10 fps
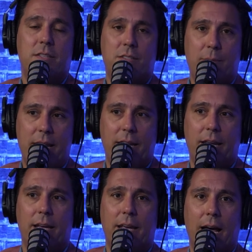
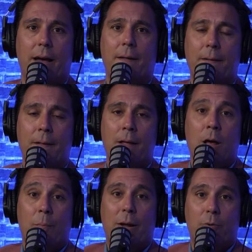spending, all yeah. along the board.
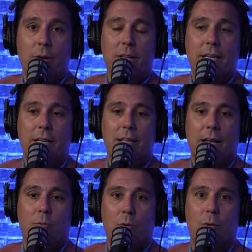But really, like
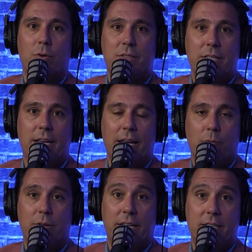what we're seeing,
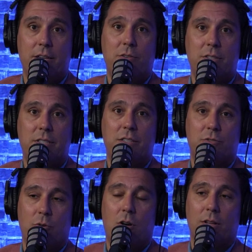we continue to see
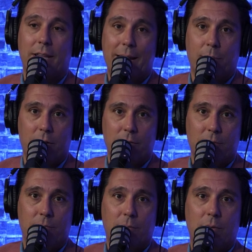strong labor,
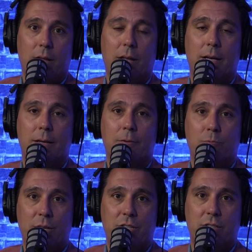uh,
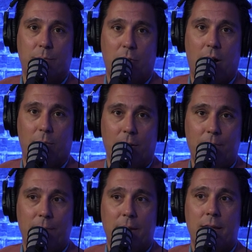which is a
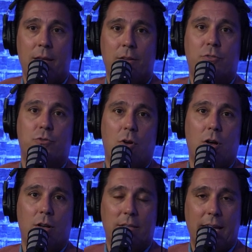problem.
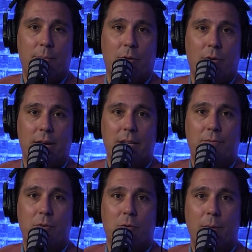Strong labor,
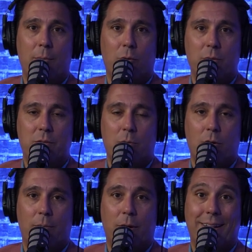if you remember, we
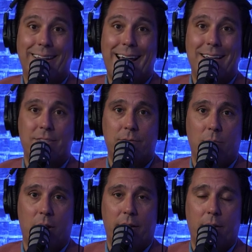spoke about it the last
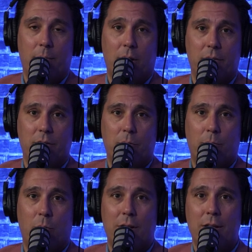monetary policy
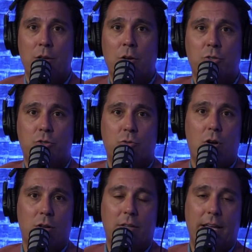report.
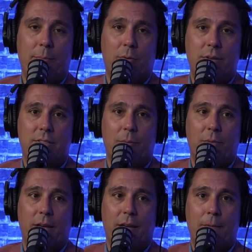Strong labor is
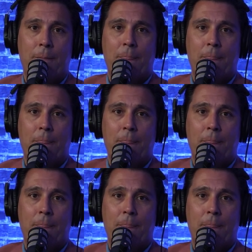something